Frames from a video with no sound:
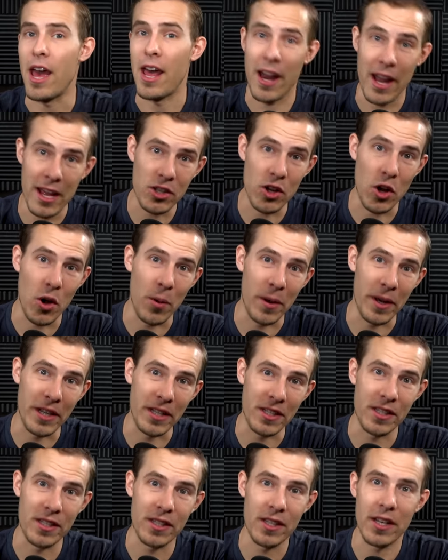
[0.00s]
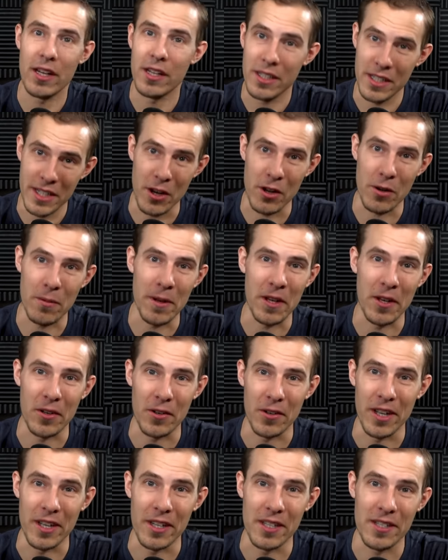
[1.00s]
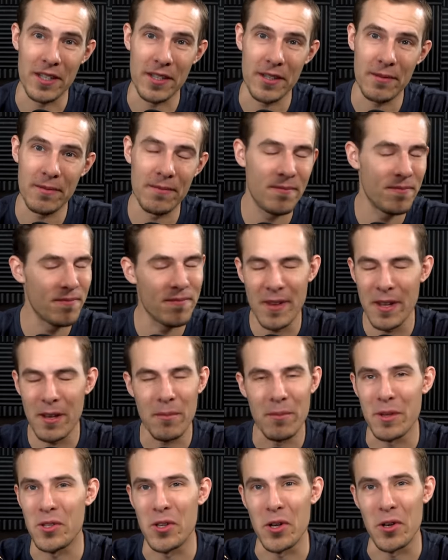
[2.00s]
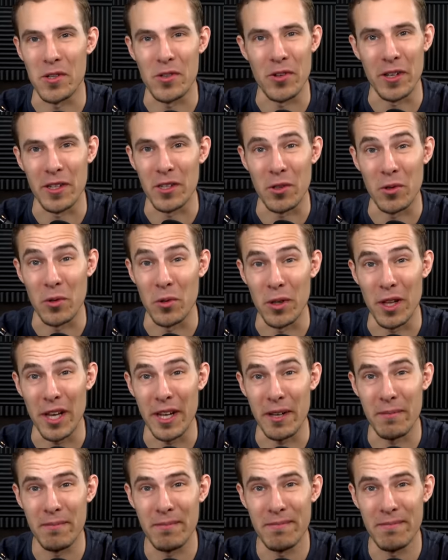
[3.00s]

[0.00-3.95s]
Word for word: And as always, dare to be curious, but don't drink the Kool-Aid.